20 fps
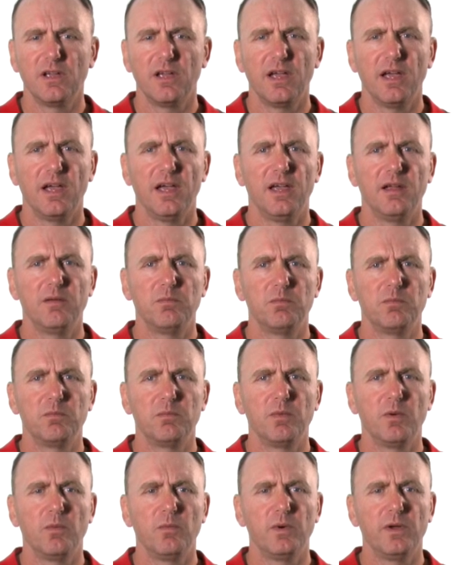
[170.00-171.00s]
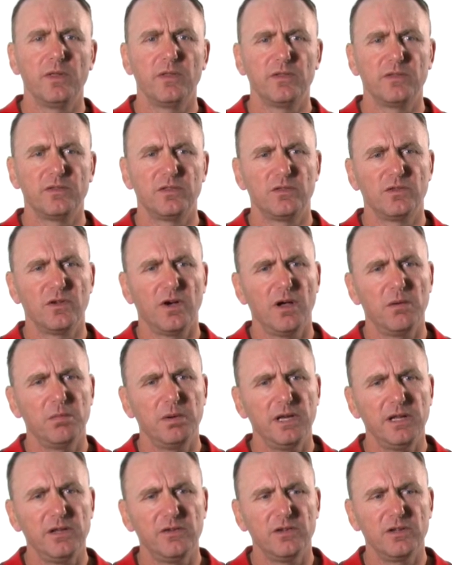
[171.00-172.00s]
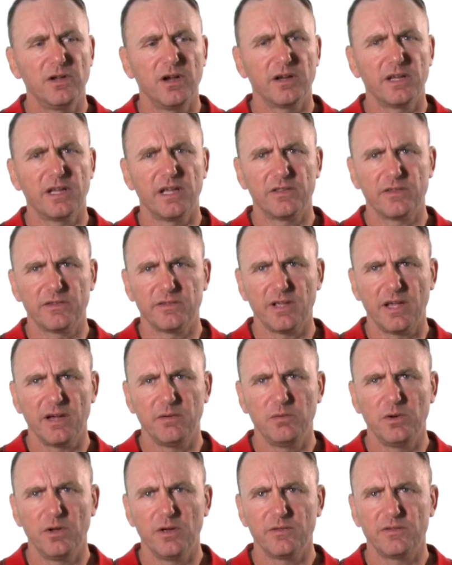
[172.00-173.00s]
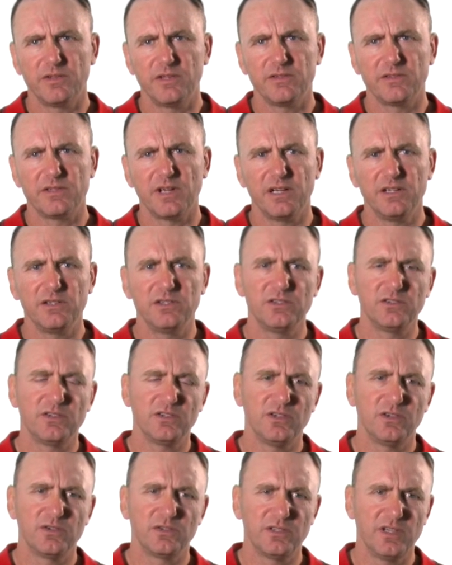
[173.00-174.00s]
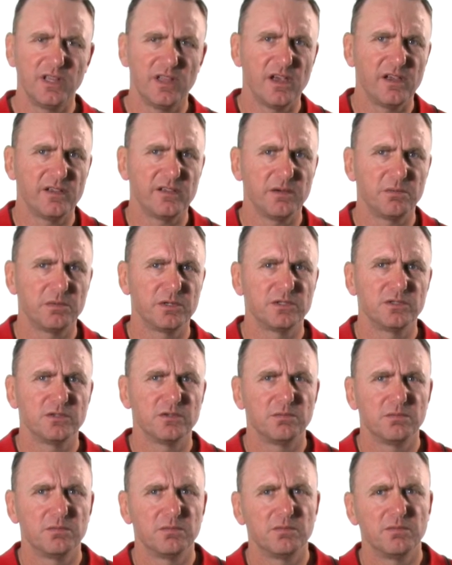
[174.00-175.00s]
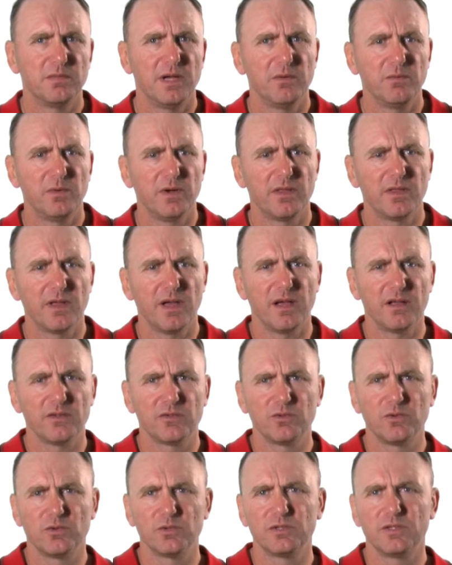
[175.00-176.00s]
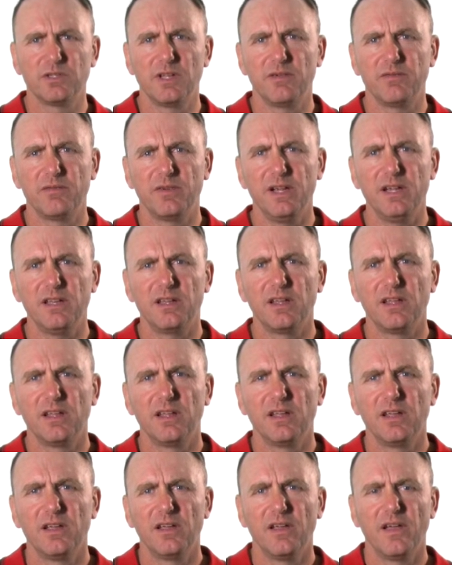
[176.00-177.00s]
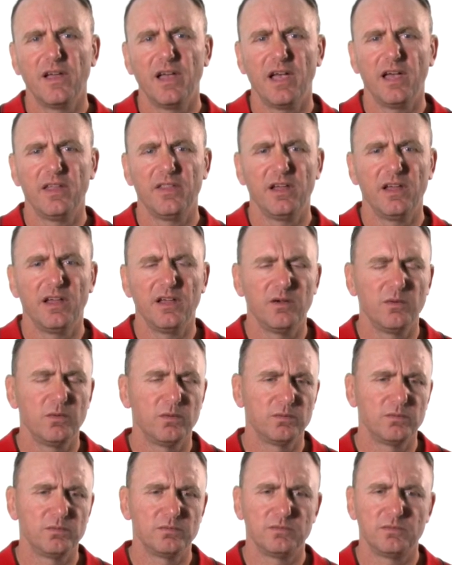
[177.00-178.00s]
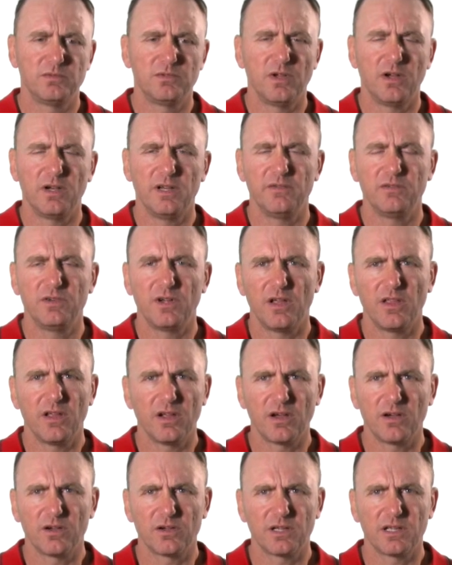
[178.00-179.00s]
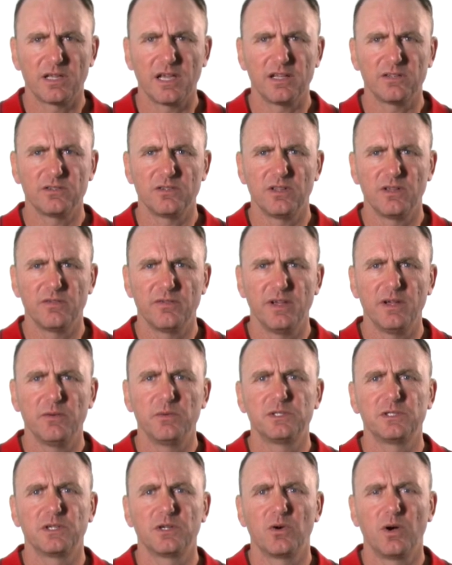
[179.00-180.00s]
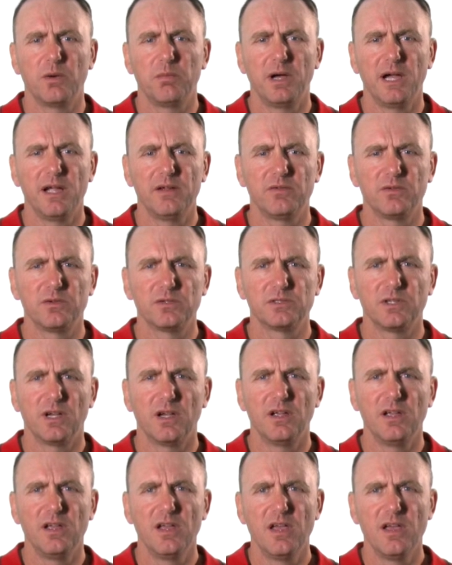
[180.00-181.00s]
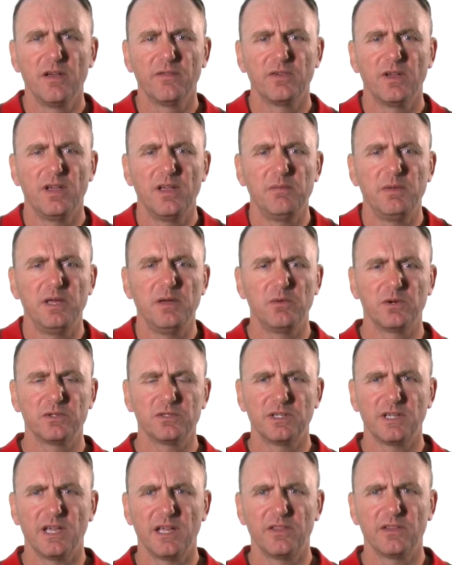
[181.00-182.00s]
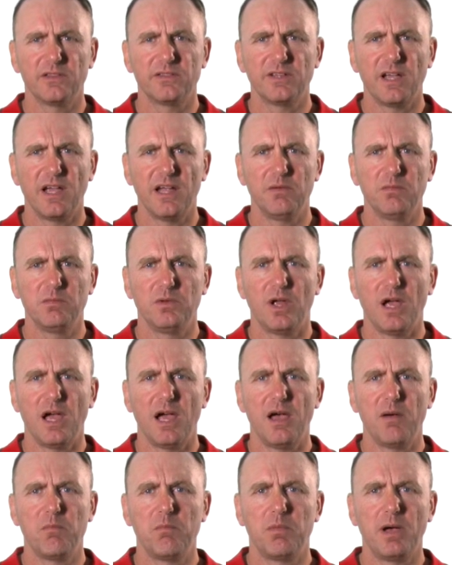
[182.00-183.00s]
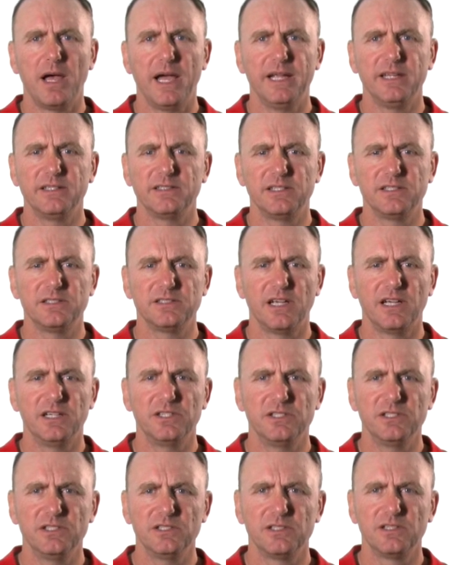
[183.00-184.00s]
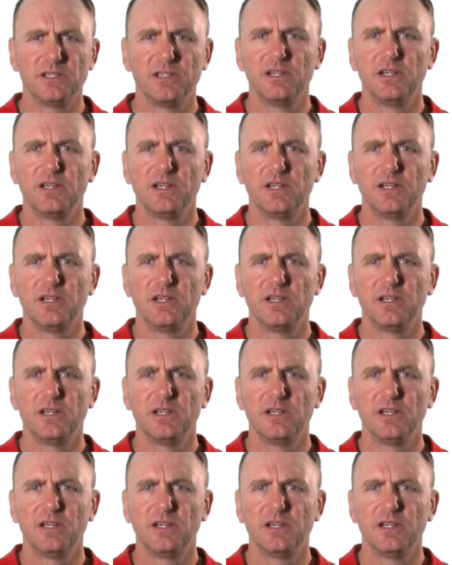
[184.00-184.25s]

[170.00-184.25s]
and with diabetes you don't get the same nerve sensations, and you'll see those Aboriginal men with sores on their feet and they don't even know they've got cuts on their feet, which are quite painful. So for him, he wasn't getting the same pain sensations,